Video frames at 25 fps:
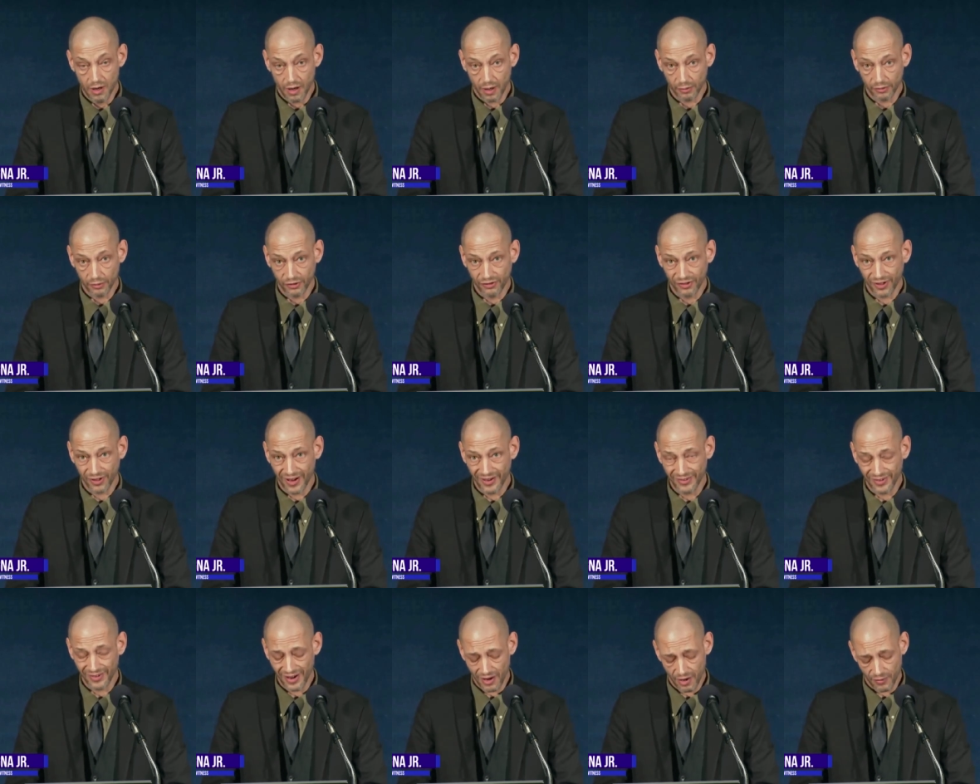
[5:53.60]
was
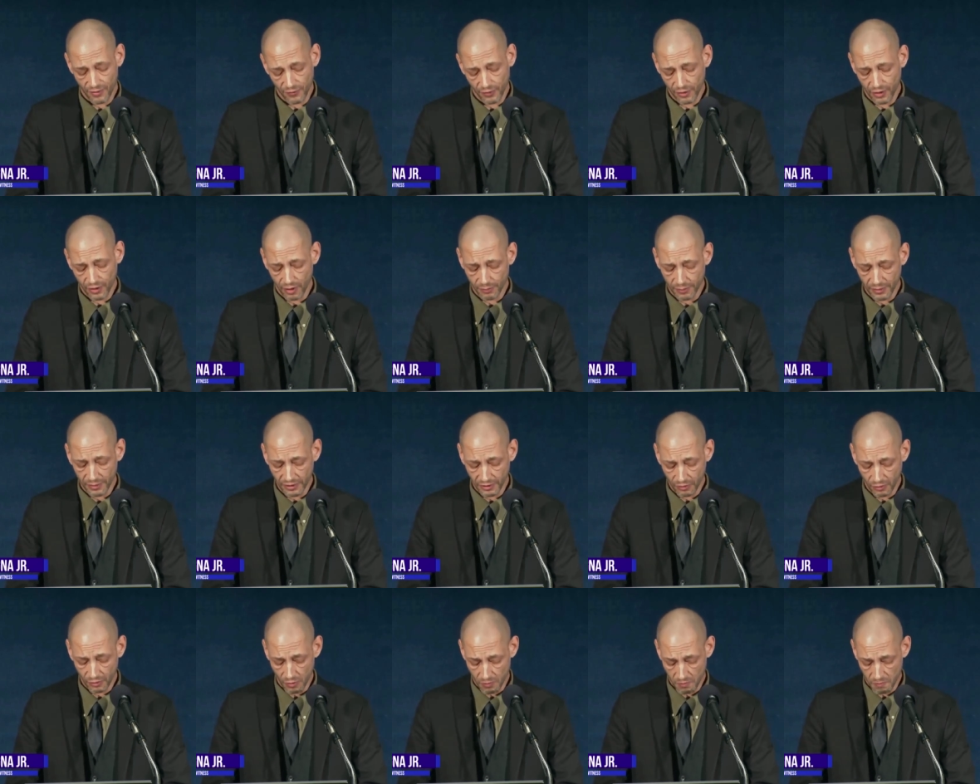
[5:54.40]
assigned to Alpha
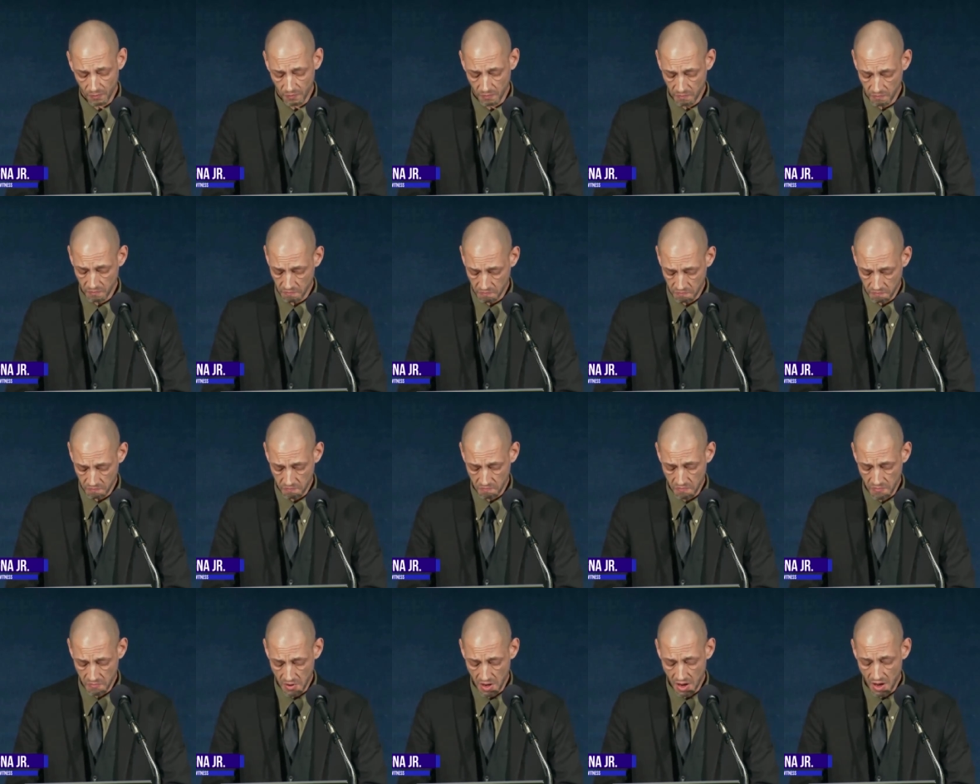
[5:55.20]
Company Group
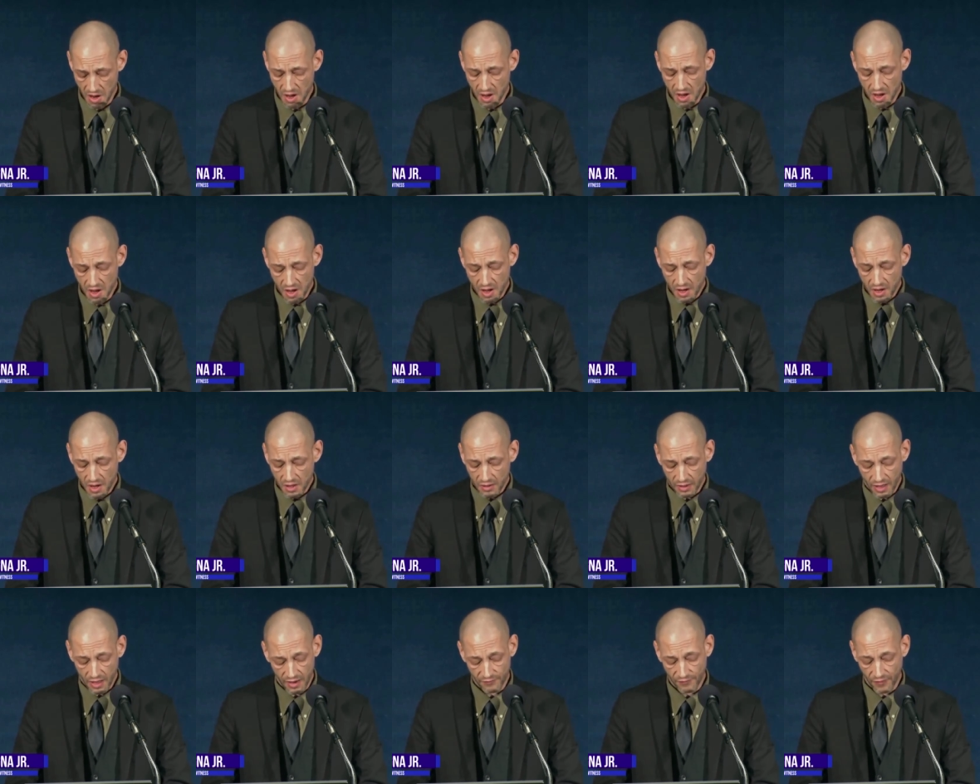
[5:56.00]

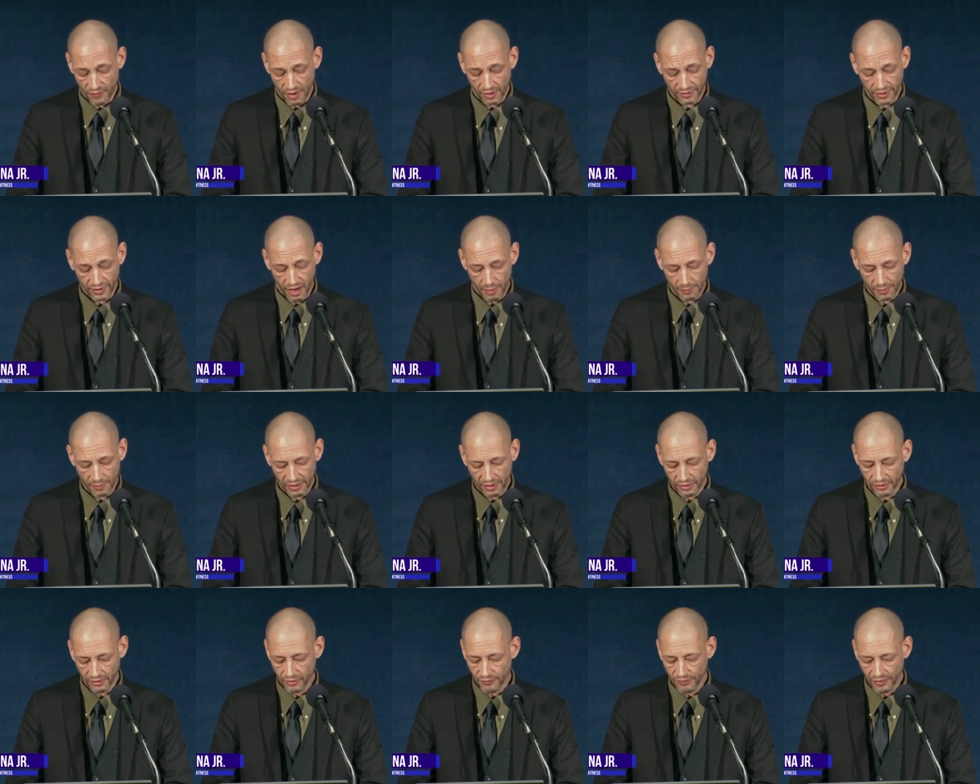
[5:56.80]
live fire
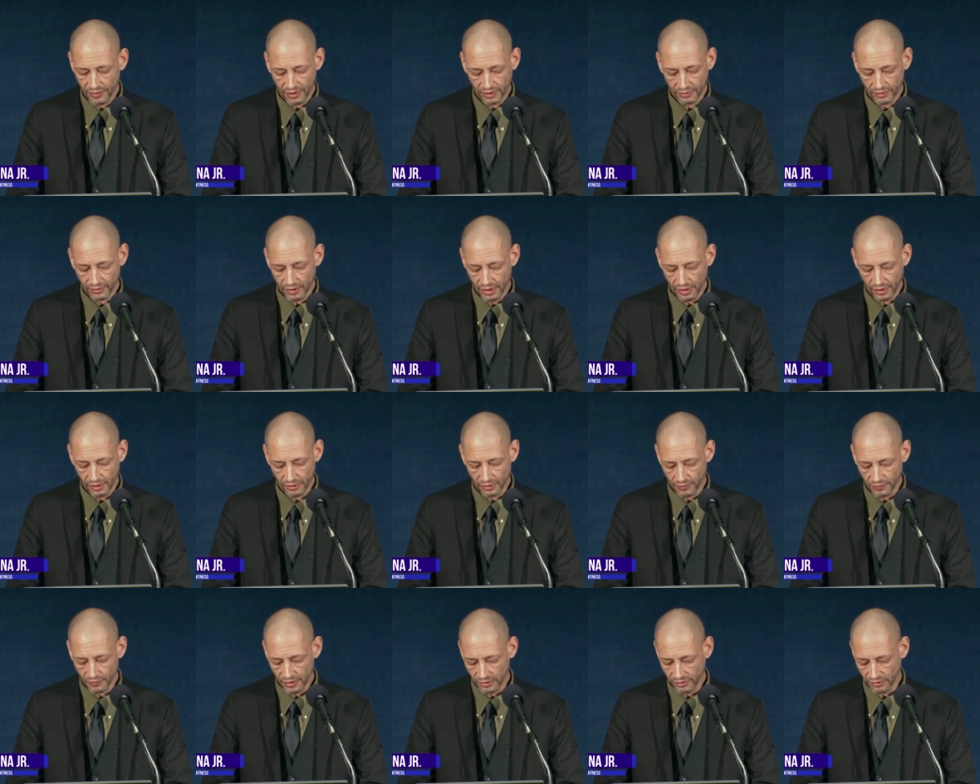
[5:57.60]
combat engineer
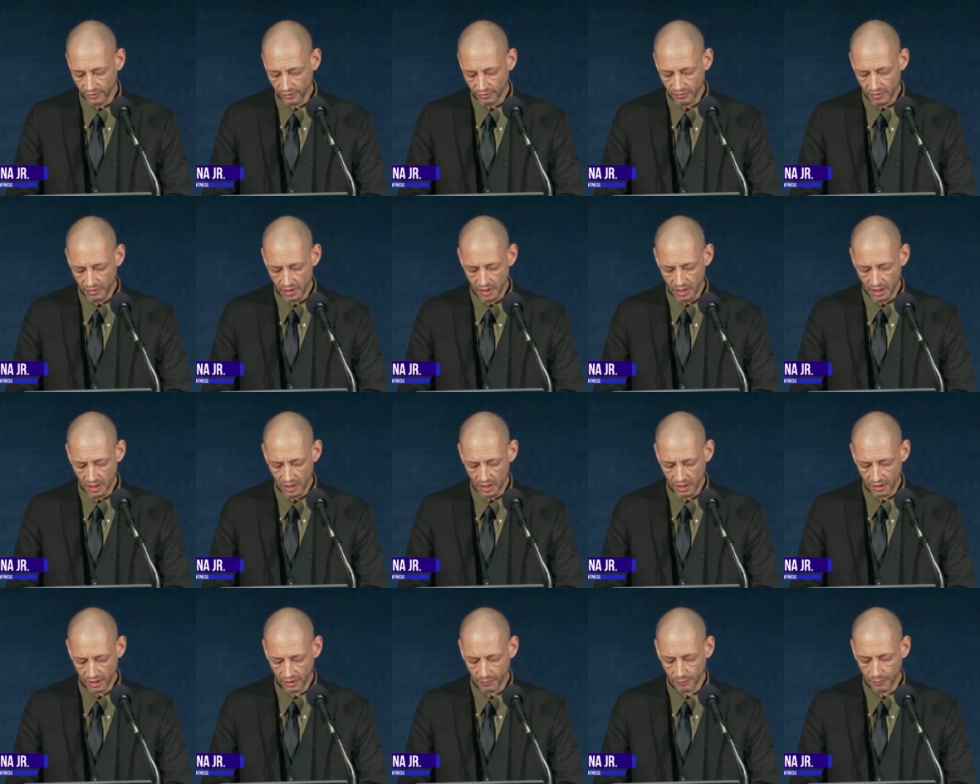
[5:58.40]
division,
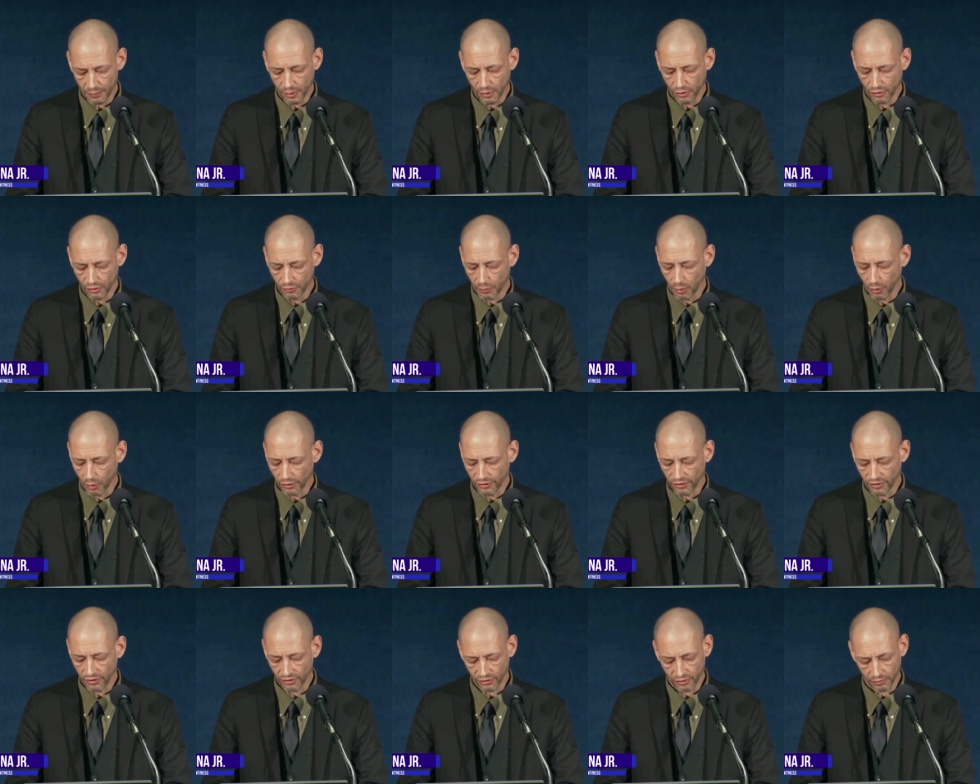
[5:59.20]
uh, computer
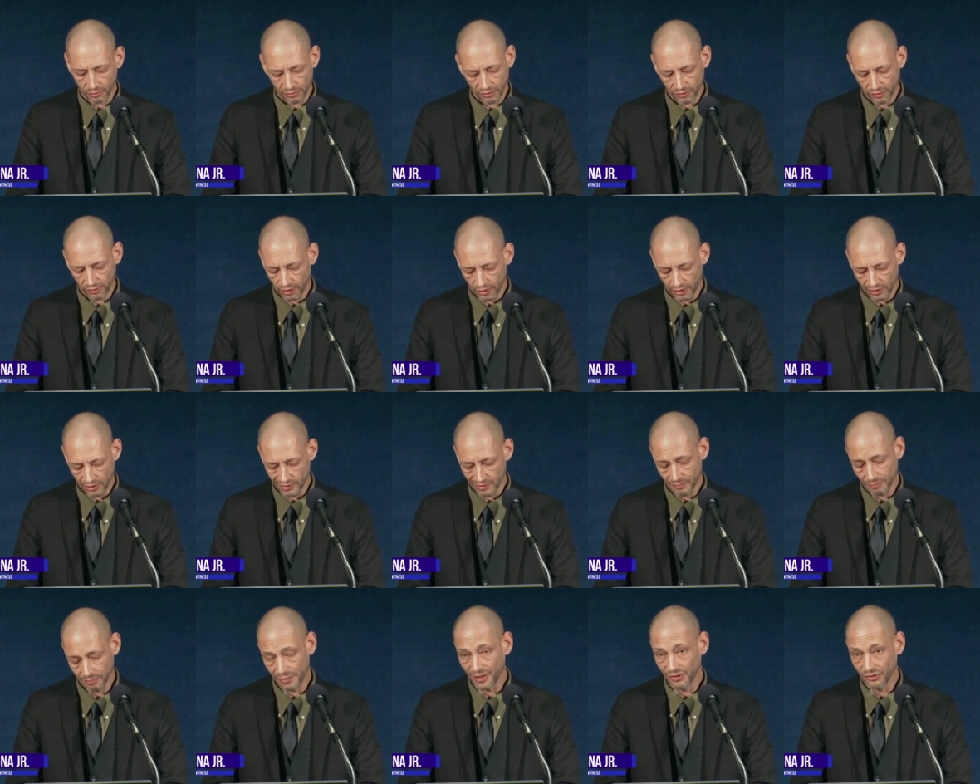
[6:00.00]
support systems, and
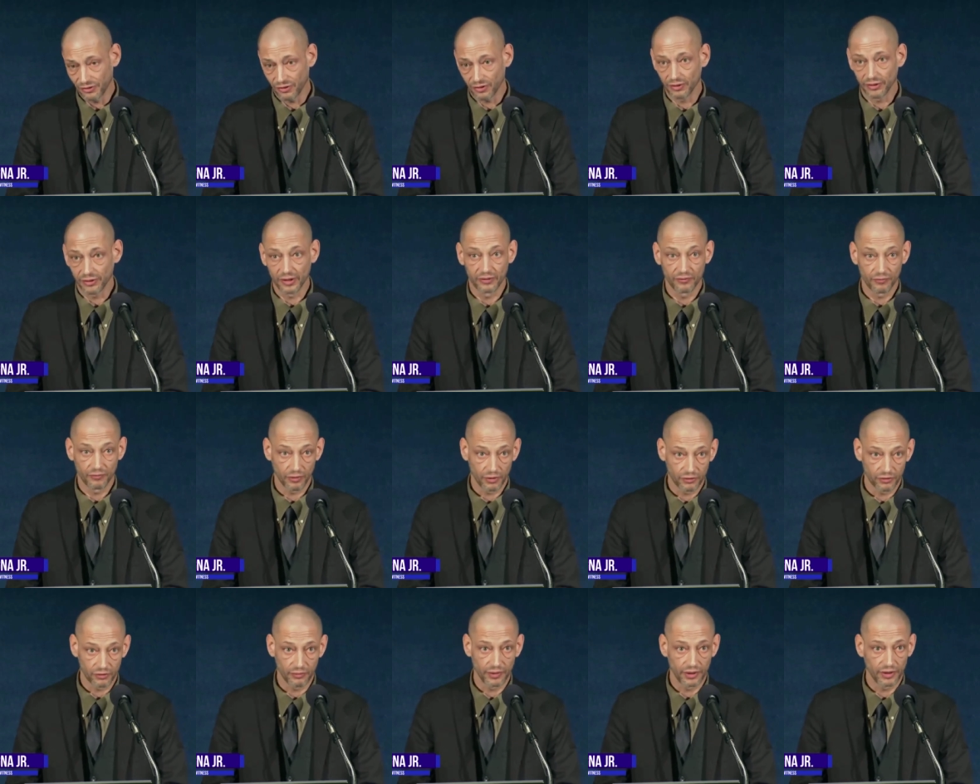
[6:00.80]
uh, basically
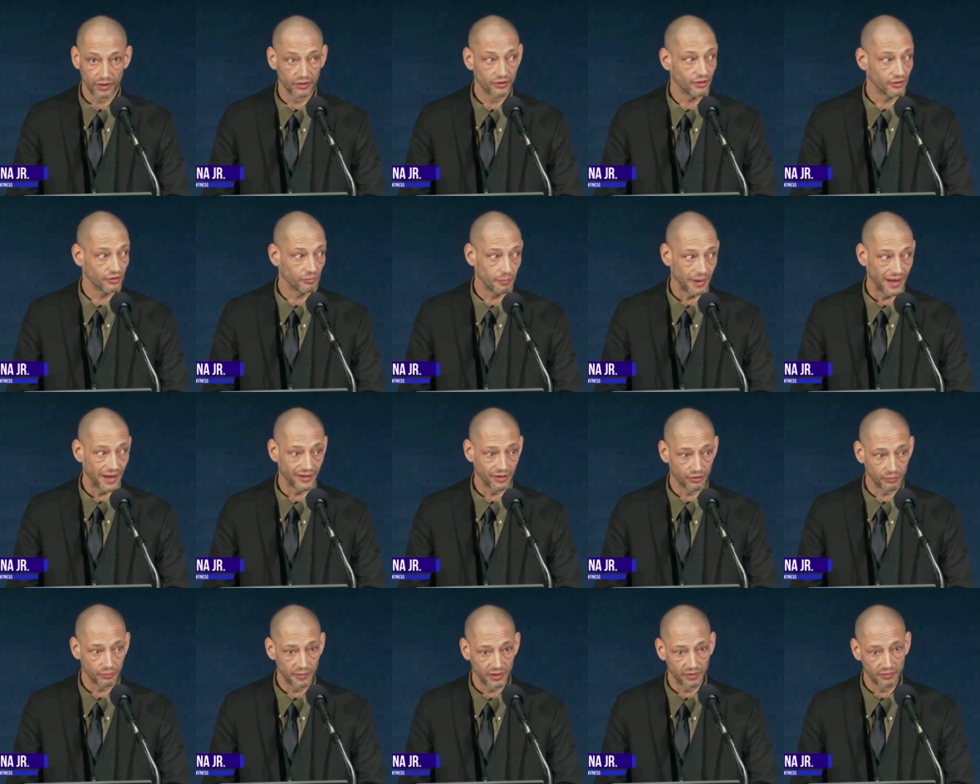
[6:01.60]
for civilians, it's
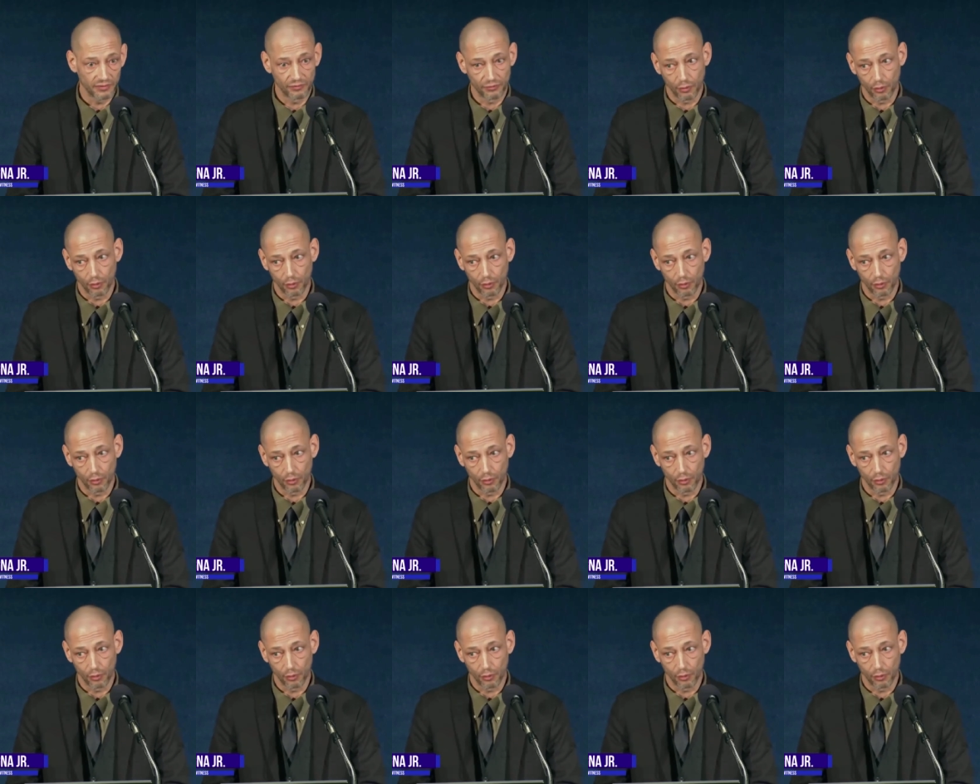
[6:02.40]
management